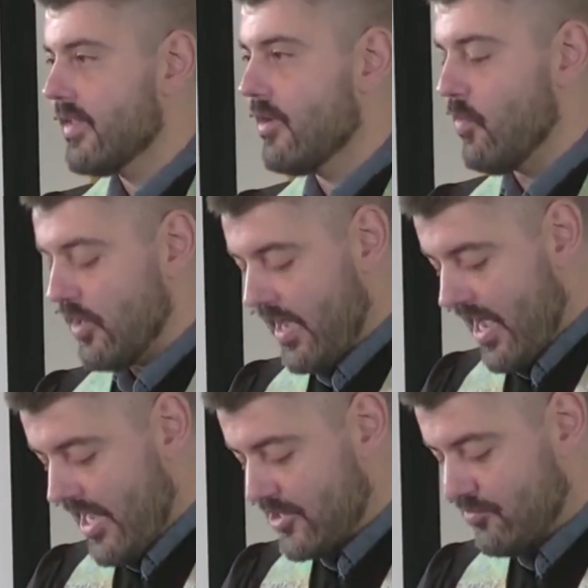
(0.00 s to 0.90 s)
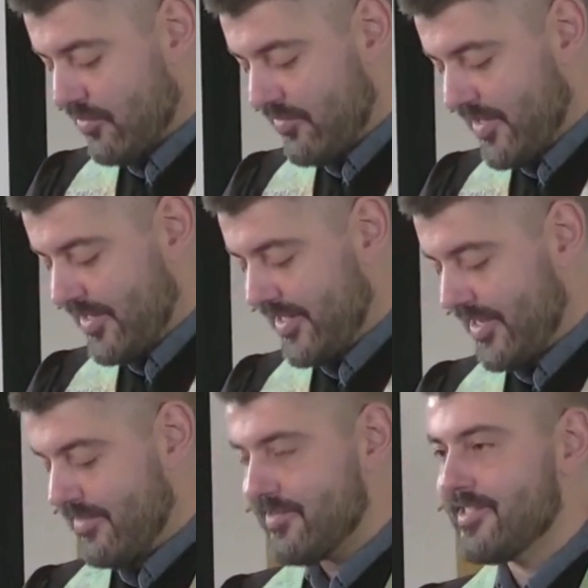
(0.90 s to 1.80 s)
where God's revealing
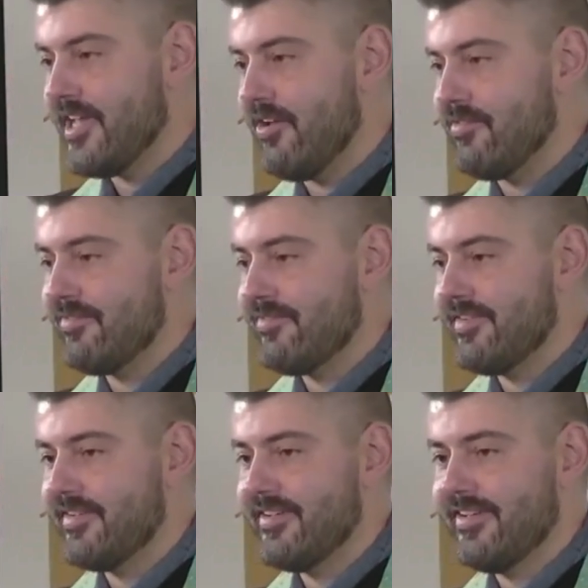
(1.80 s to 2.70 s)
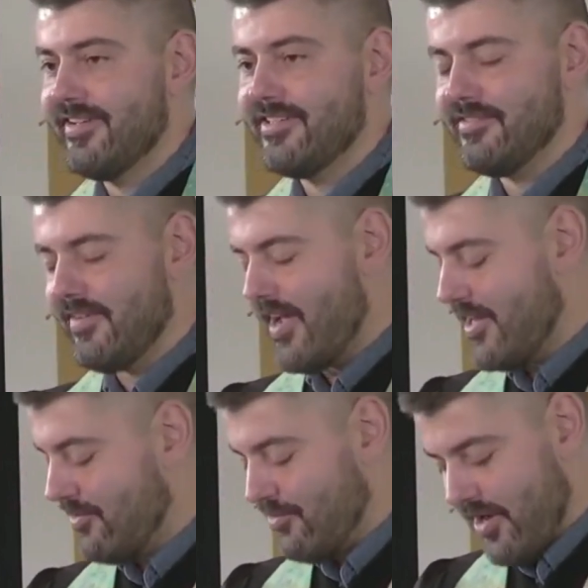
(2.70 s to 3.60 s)
of self,
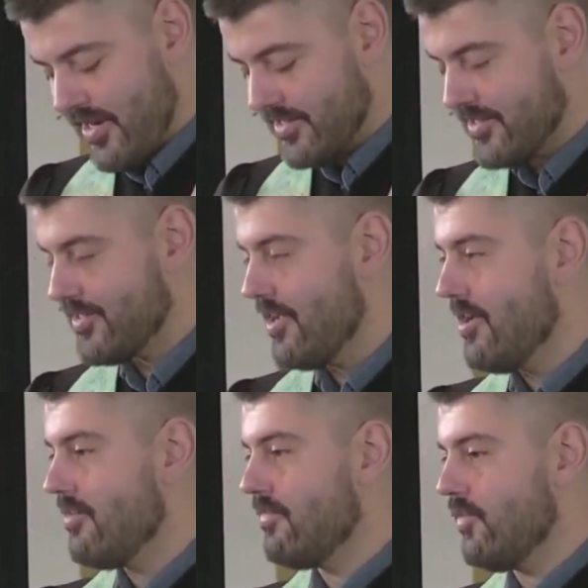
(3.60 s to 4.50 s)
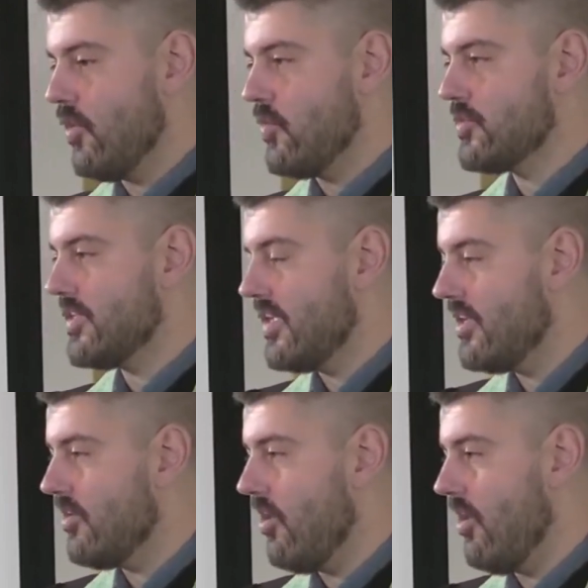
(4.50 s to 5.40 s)
divine grace, flows
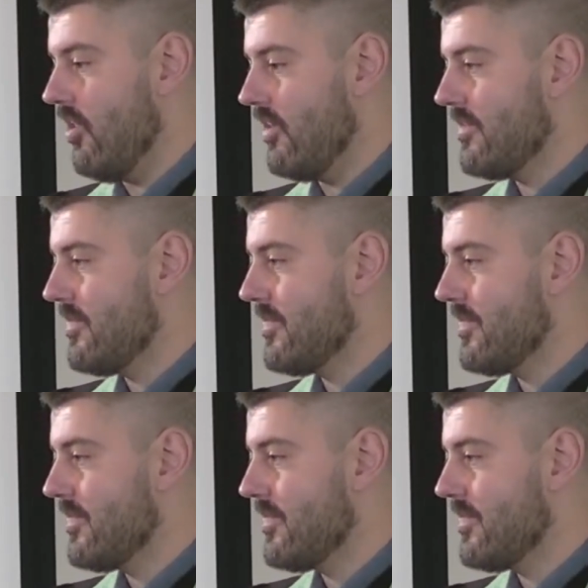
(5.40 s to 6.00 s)
in all